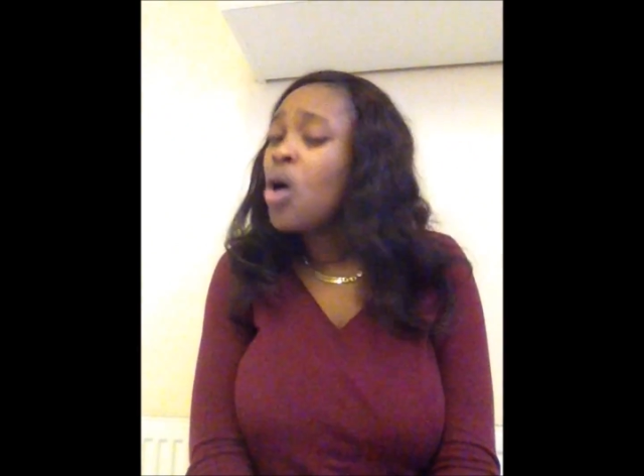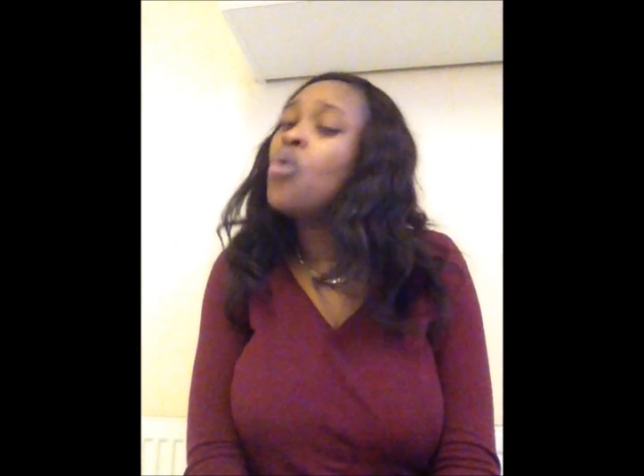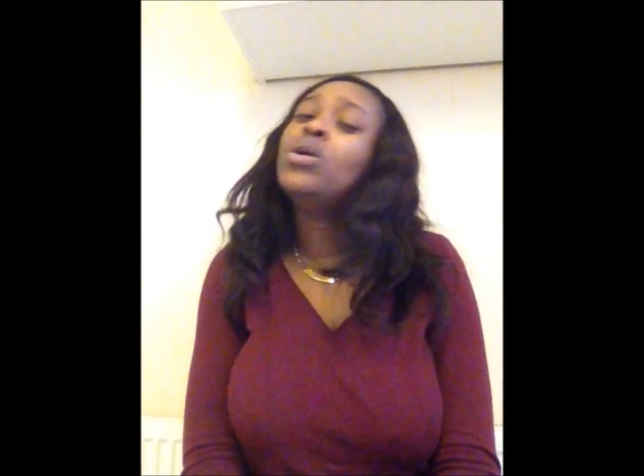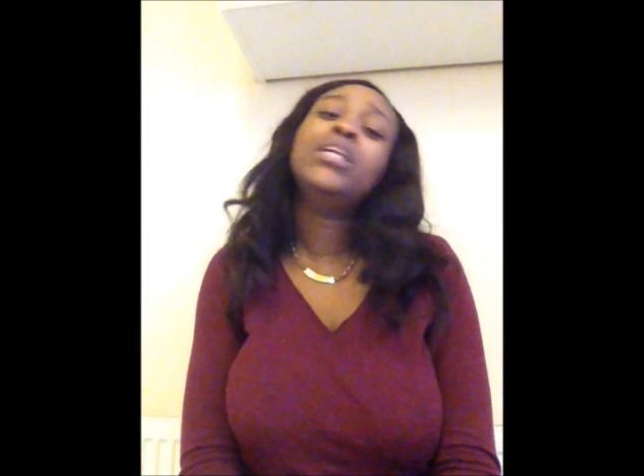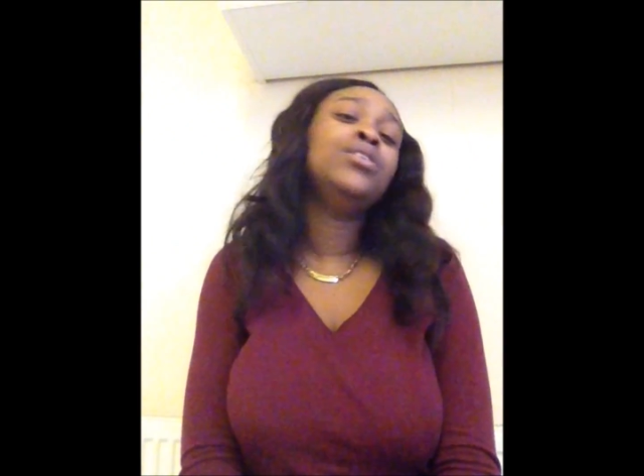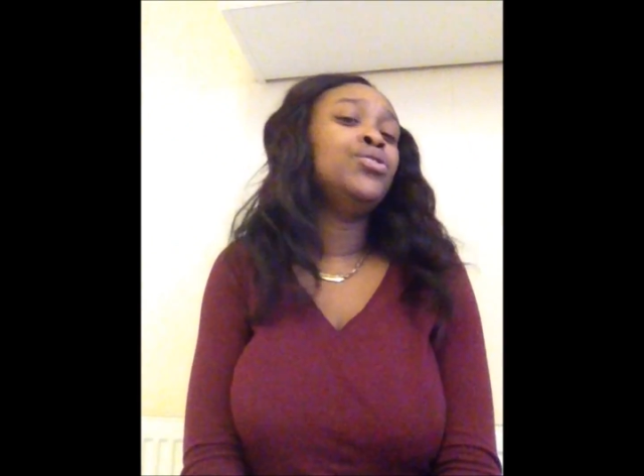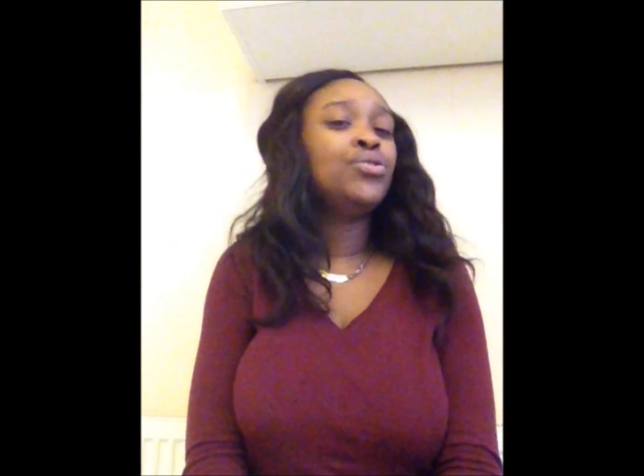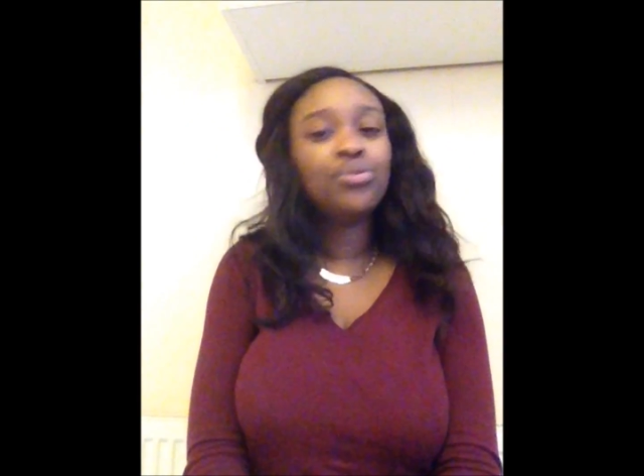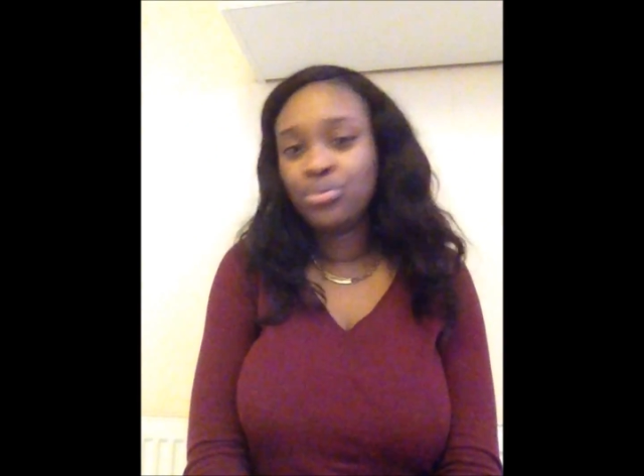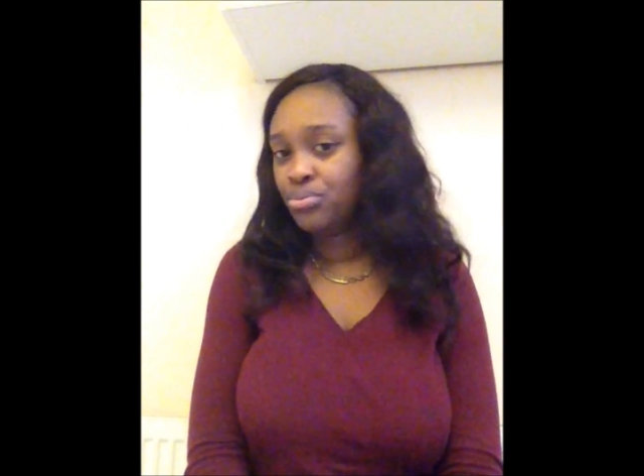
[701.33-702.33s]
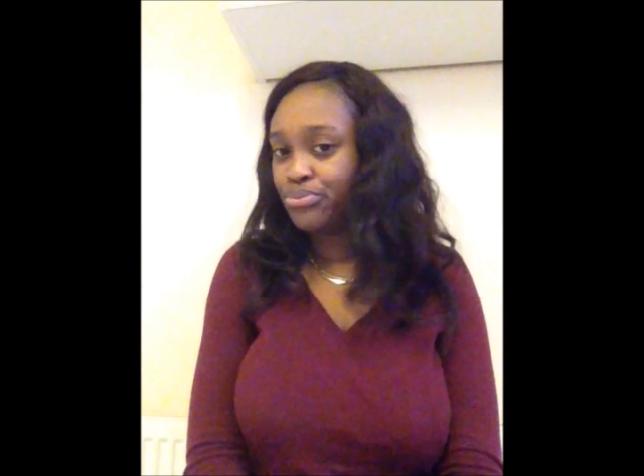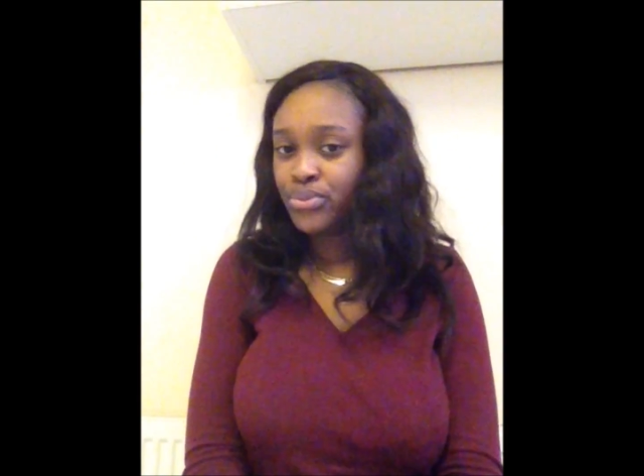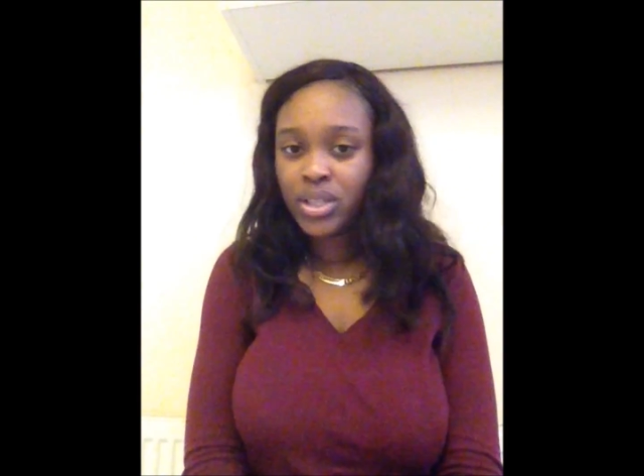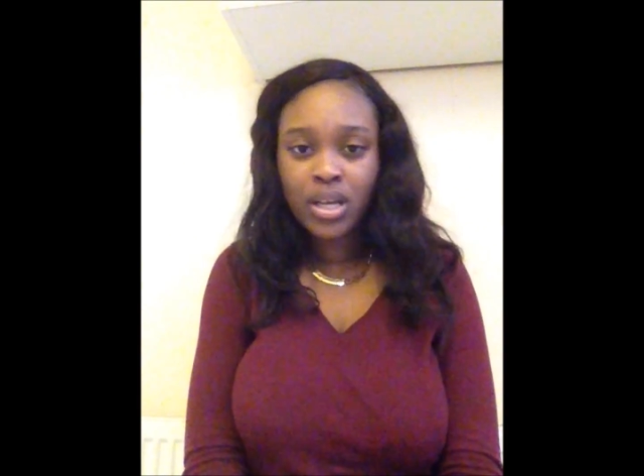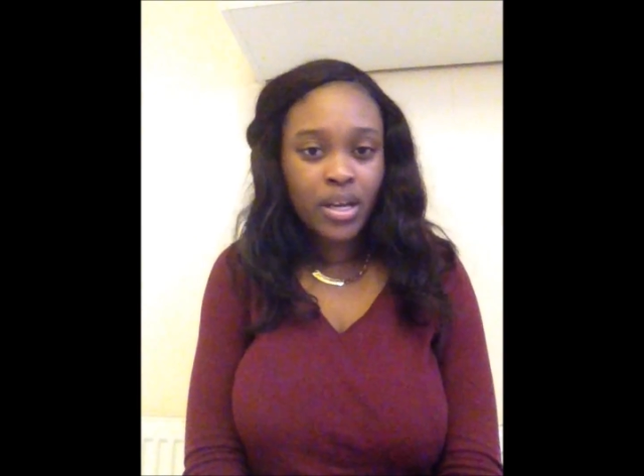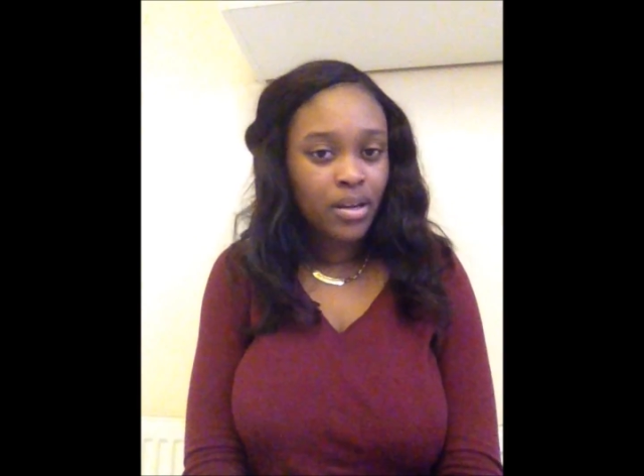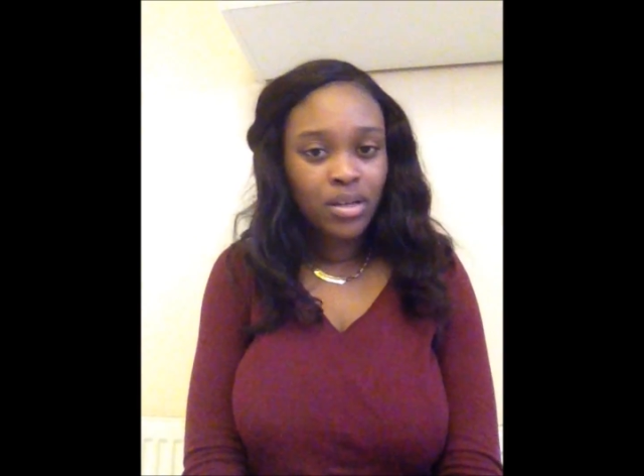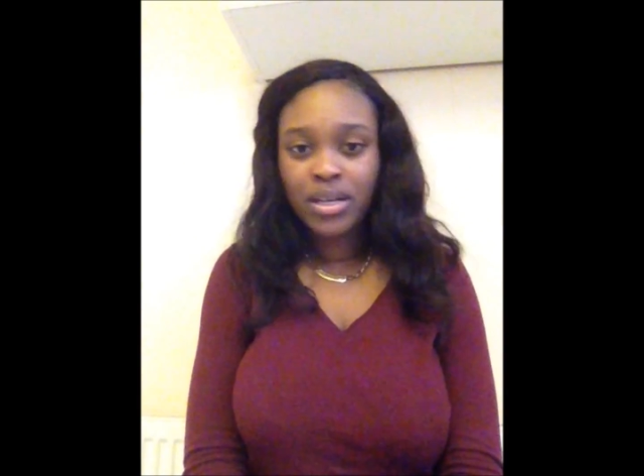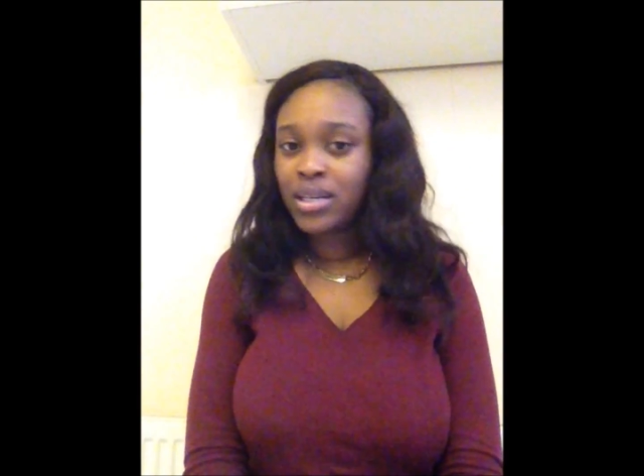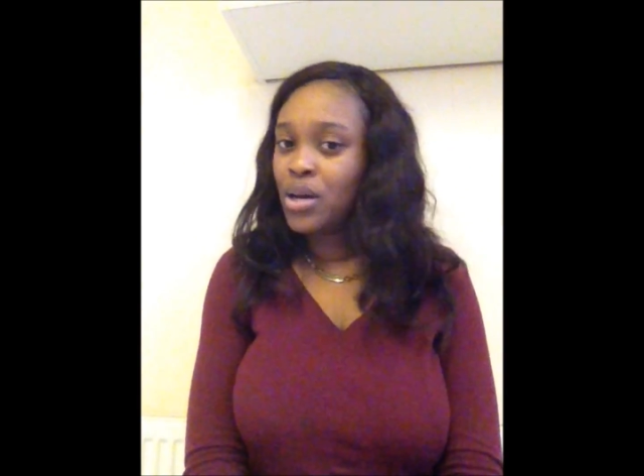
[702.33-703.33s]
Only you,
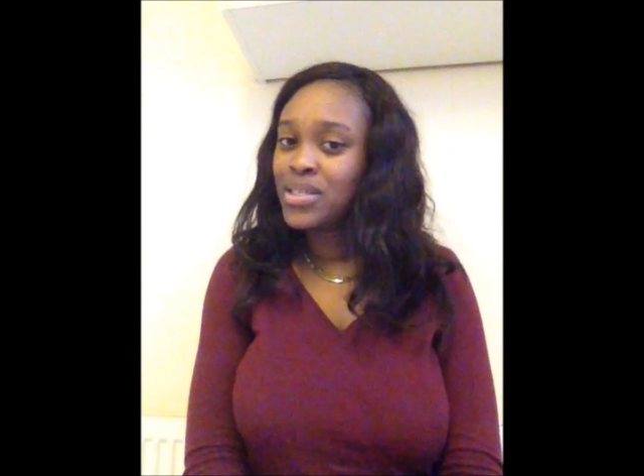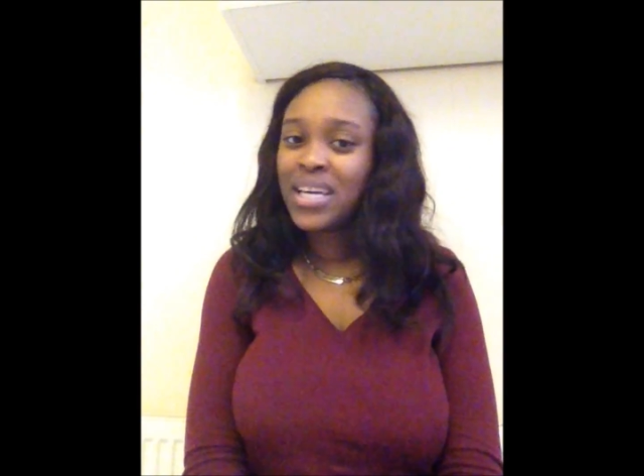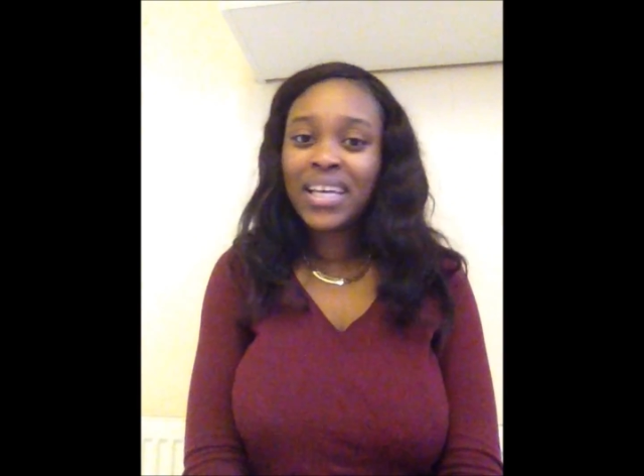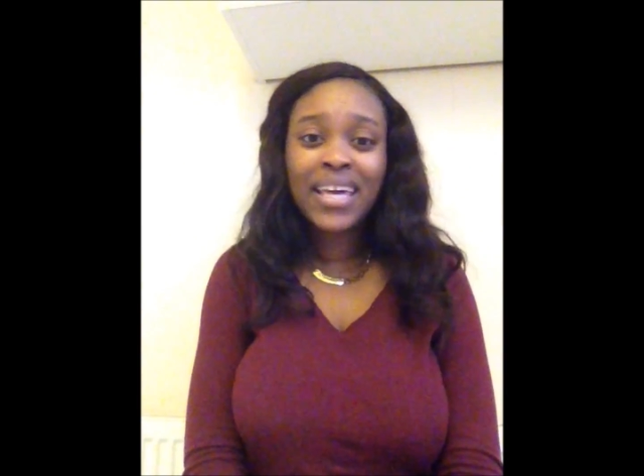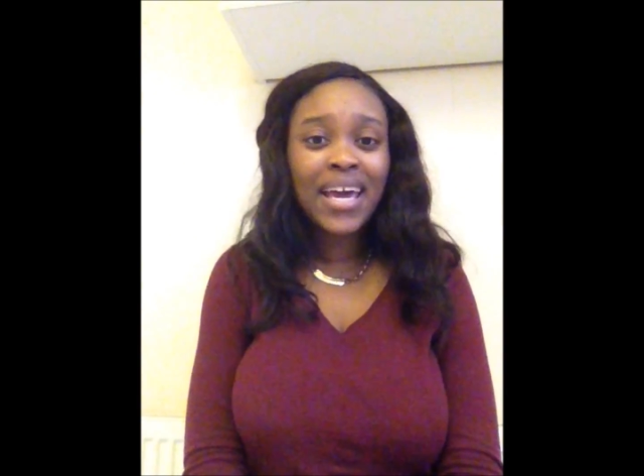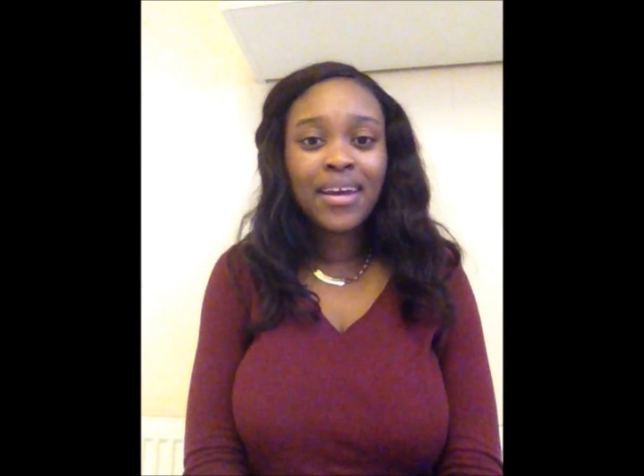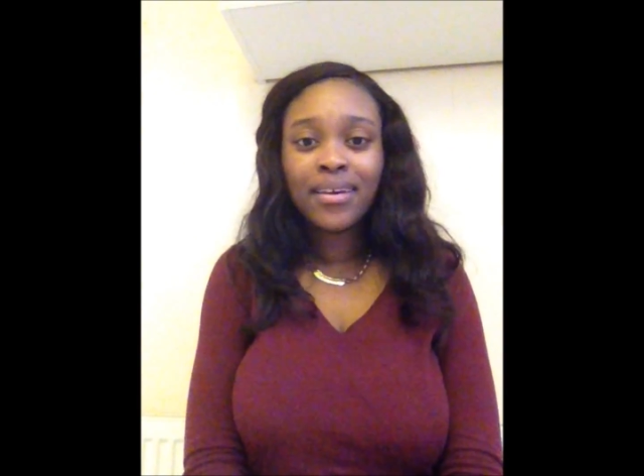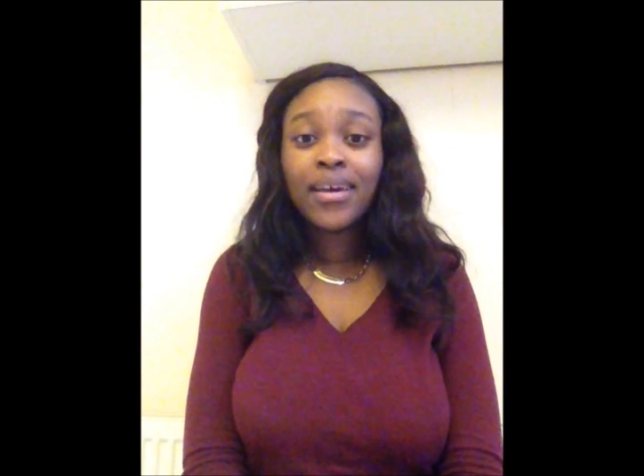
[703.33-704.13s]
I'll say it again,